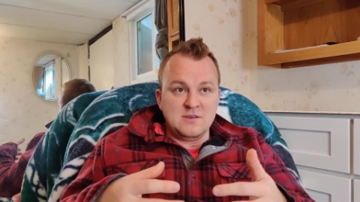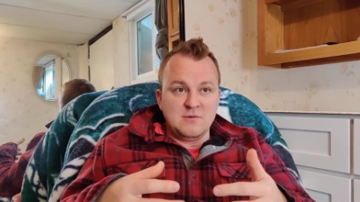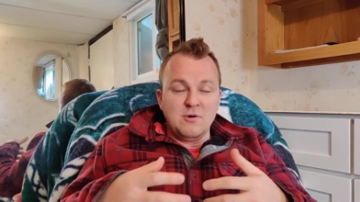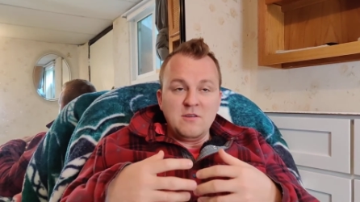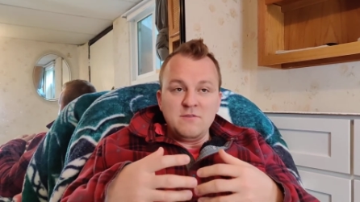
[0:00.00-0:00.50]

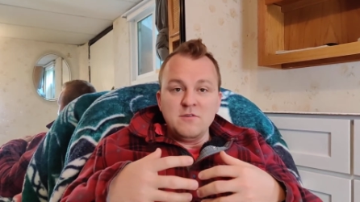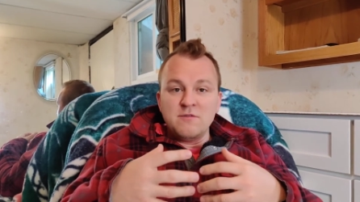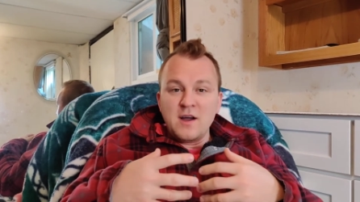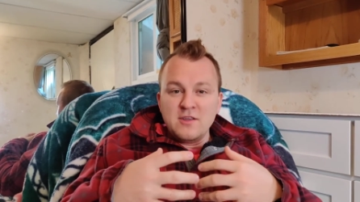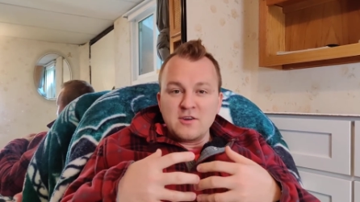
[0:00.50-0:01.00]
What if you
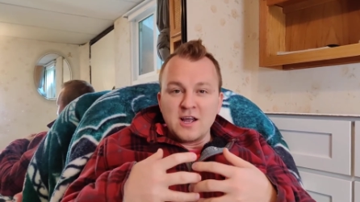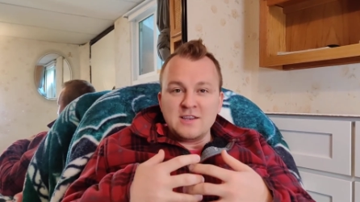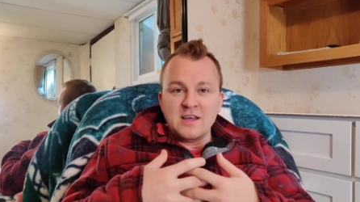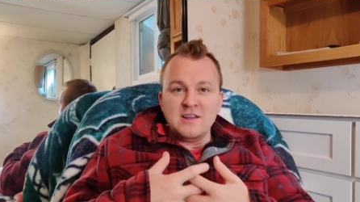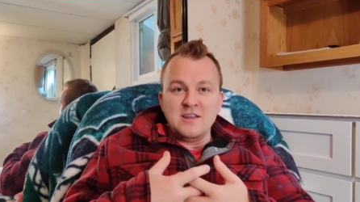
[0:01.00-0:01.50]
find your
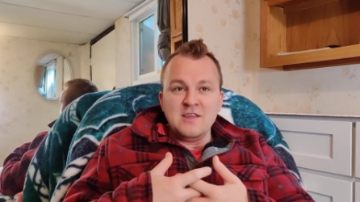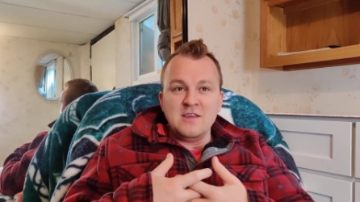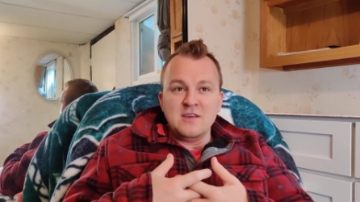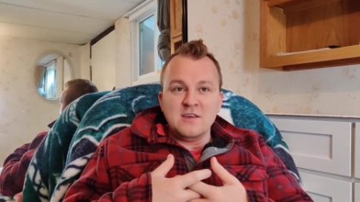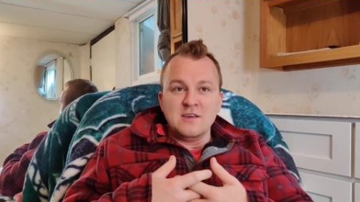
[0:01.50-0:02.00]
identity